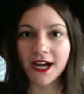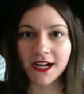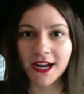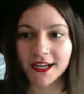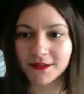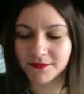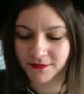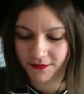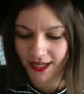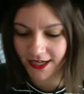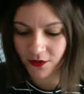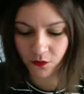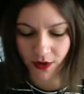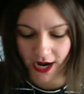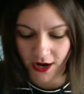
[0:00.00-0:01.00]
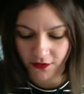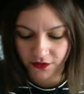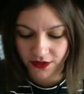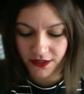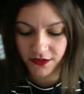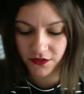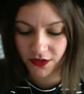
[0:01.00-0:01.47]
I like, wow,
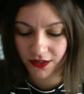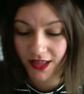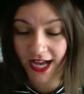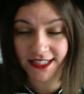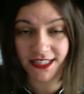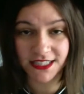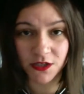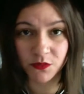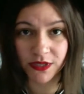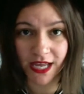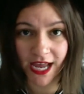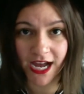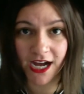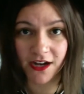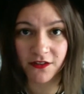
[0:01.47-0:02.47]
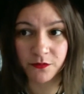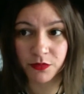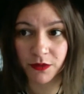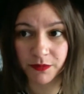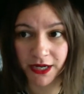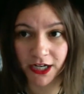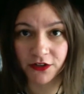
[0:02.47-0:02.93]
the, the classes that we have
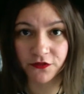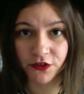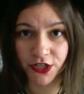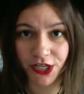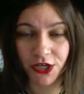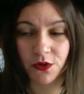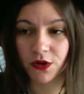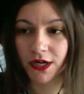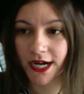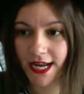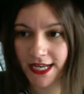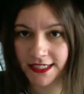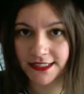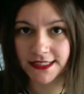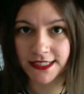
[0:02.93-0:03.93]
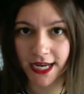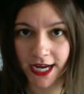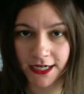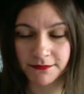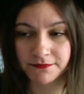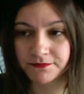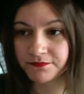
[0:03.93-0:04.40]
prepared for you are
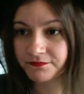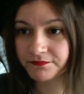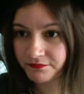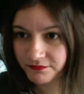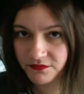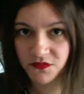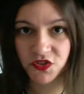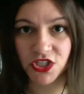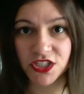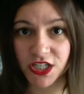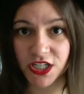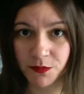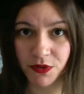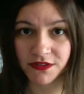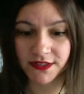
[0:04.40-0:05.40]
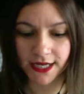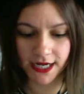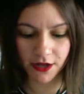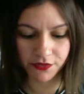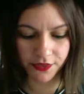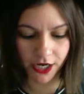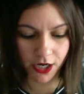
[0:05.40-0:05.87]
insane. Just going to put that
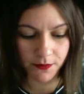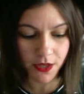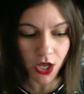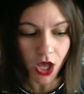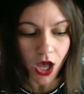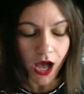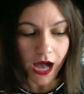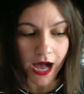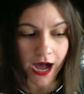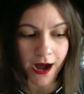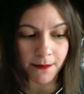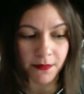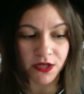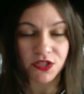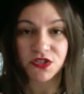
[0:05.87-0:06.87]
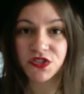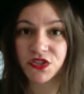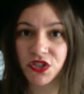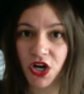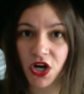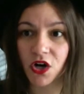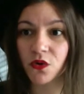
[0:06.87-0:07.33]
out there. Um,
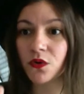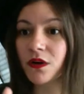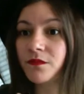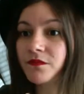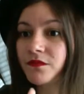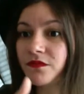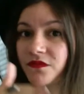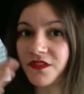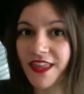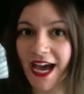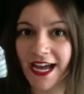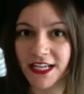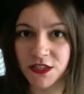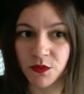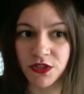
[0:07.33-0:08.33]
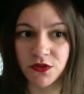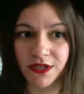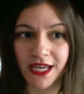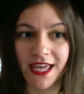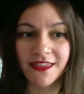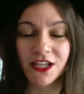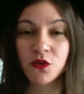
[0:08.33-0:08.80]
so that is what you
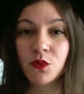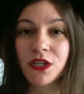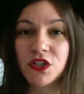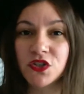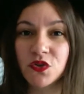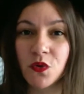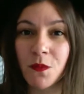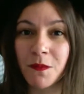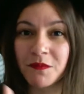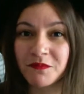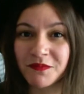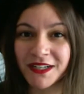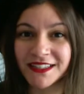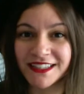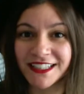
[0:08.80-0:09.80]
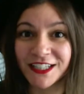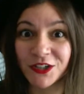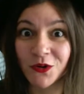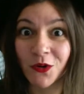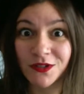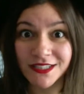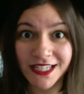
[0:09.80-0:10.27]
get. And then we do monthly
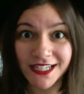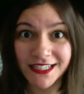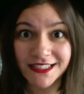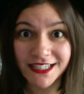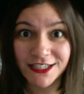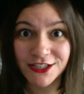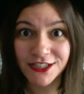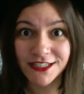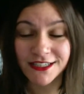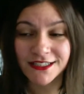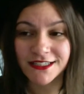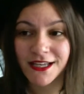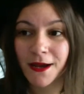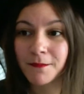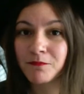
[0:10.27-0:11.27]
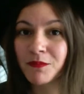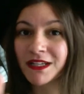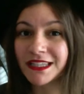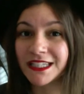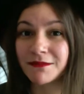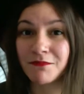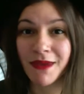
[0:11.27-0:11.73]
goal setting sessions,
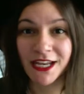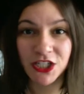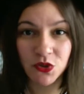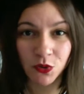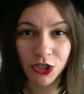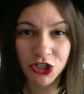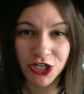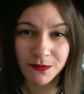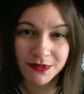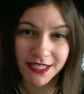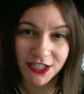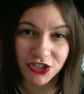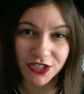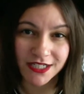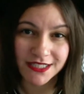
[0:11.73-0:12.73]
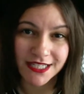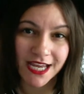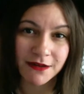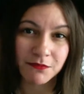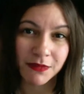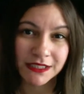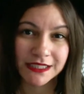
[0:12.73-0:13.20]
monthly mentorship sessions,
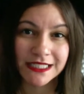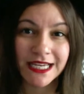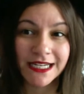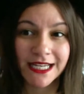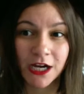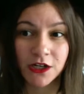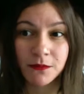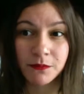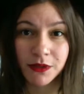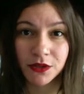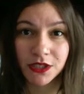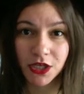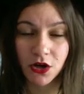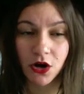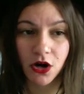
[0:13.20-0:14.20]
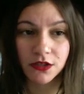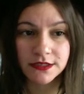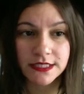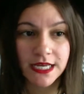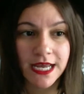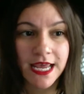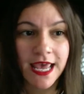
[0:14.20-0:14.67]
and monthly accountability
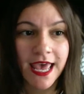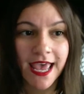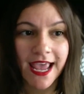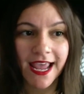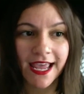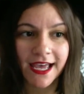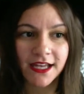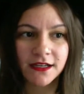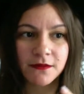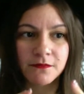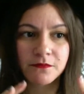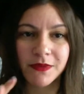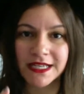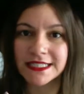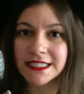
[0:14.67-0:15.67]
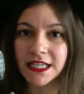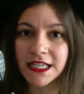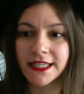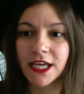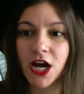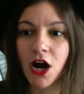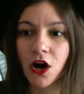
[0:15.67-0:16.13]
calls. And
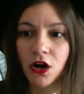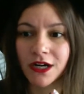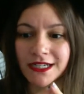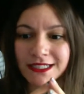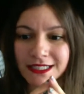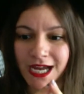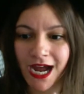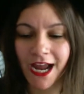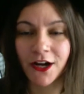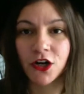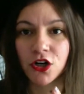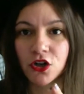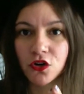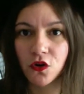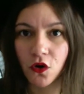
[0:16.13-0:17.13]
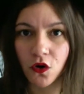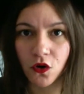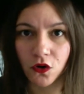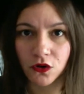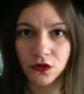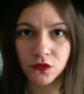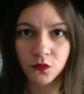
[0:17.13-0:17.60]
basically, our entire
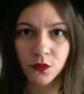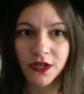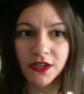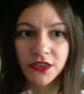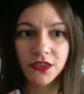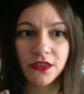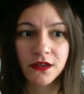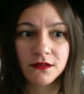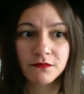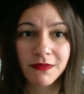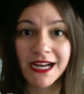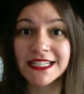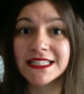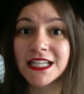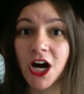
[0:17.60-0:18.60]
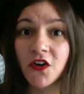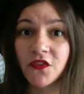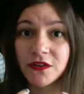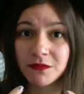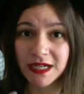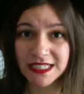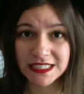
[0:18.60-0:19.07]
goal with myself
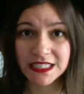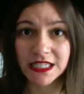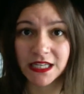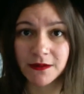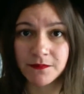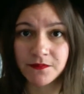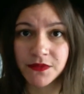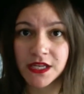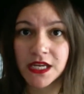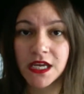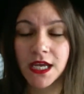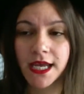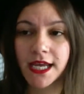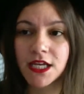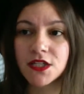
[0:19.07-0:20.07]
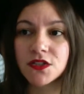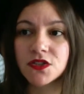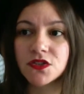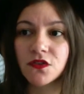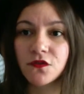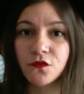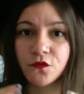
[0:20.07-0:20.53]
and my team
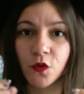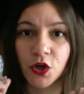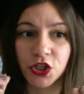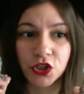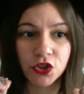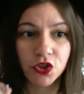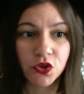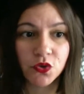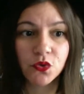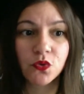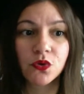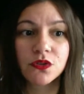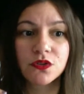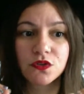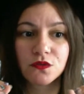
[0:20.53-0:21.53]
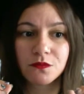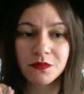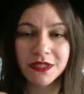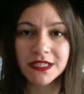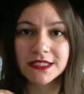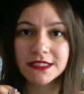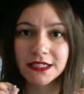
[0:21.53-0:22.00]
is for you to
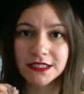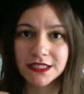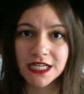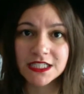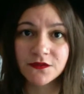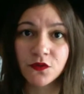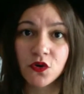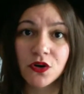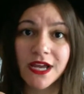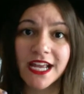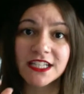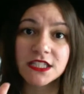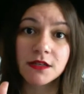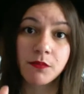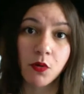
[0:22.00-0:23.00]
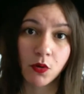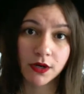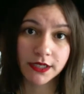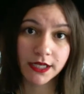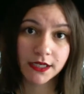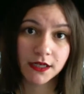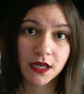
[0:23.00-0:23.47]
be successful and
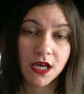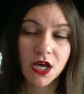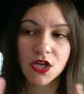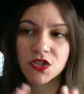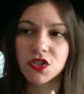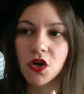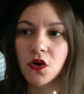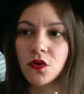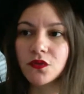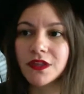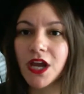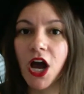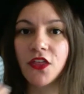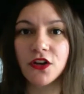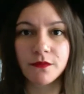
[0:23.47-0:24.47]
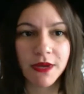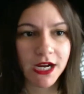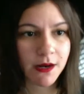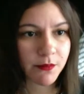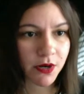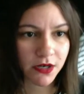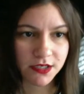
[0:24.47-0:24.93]
supported. So the other
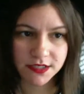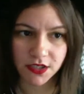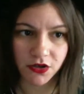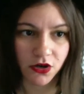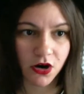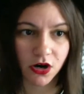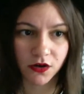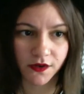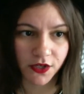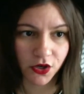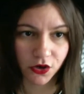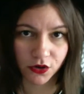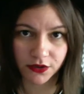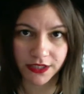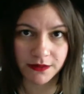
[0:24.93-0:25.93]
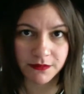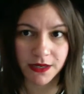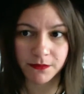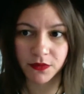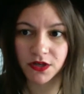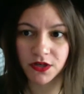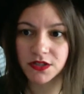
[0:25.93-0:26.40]
makeup artists that are already currently
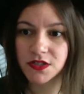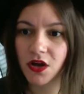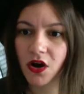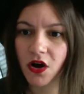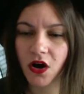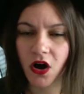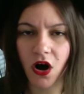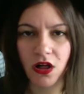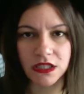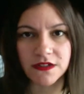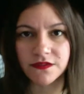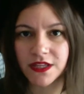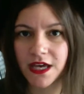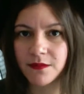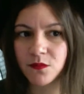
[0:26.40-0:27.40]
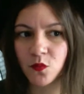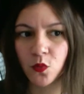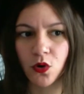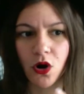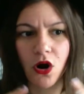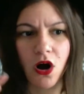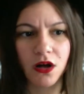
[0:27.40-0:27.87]
members, all of them, we're
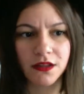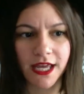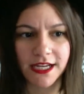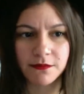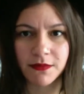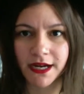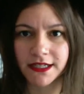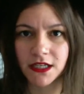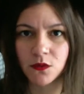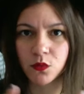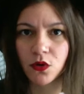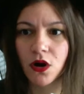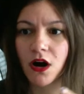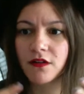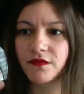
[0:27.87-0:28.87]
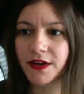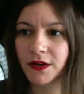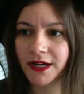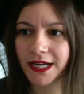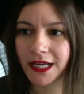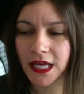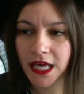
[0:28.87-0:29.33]
all like-minded. We're all
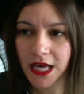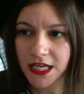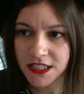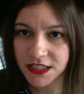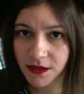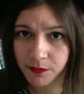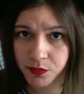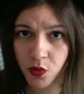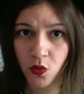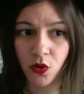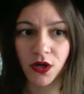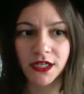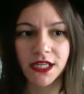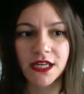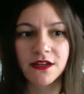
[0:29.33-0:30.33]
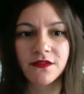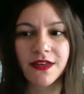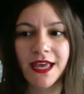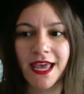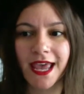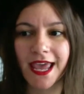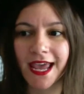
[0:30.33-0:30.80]
very supportive
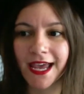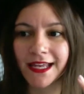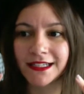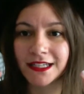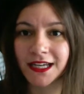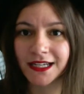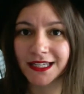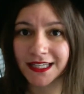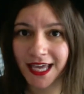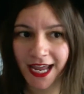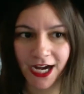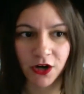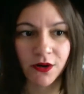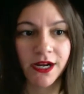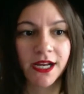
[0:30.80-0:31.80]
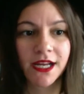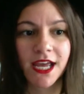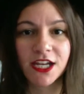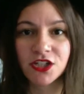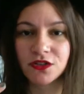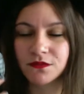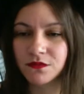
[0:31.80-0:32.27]
and caring
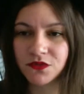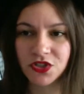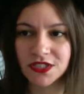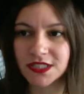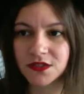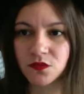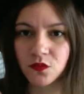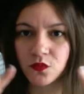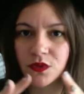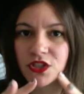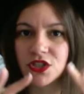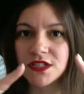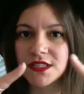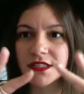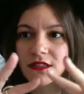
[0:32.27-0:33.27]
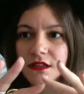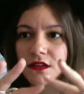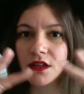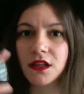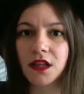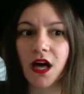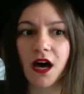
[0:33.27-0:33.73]
and just we just
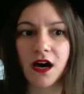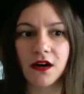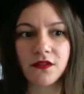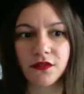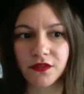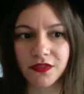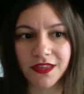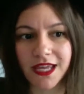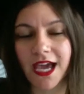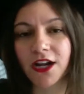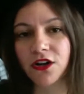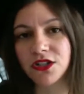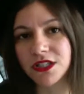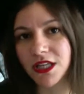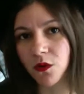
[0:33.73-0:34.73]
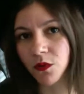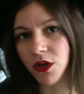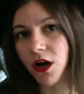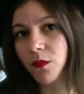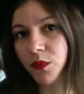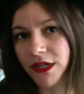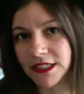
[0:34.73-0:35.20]
love the energy that we
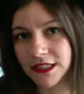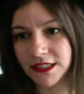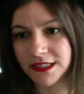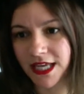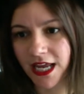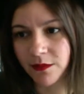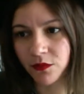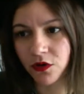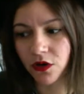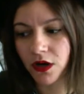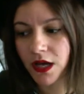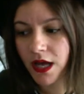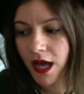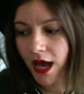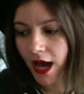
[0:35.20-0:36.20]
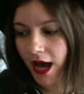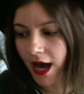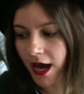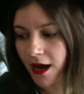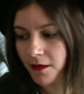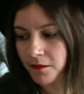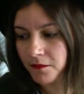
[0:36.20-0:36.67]
all bring to the table
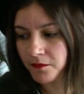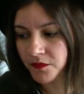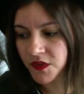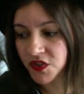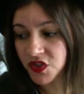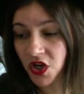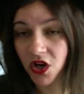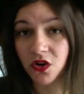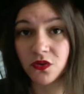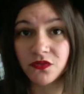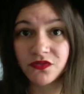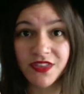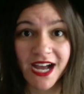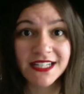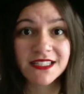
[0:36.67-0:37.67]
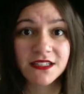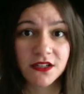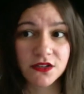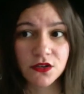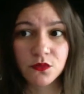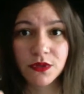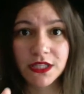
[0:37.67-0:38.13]
um, so that's
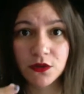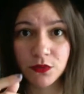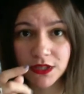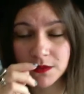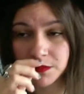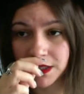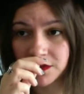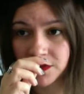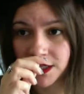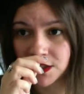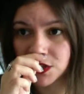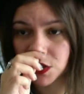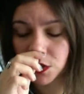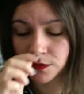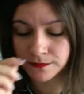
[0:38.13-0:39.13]
another really really big thing too